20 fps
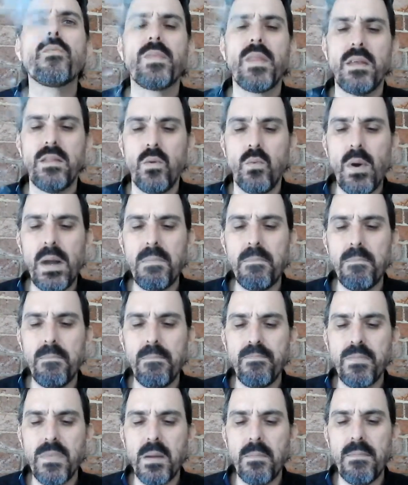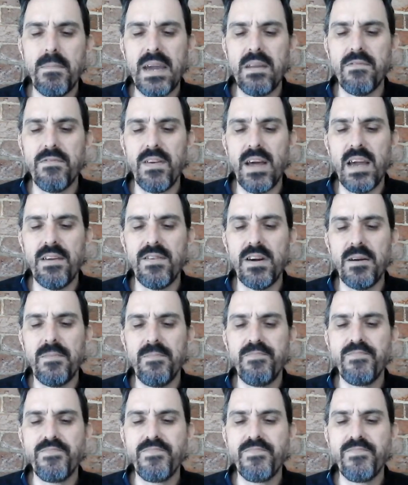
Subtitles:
And the one main flavour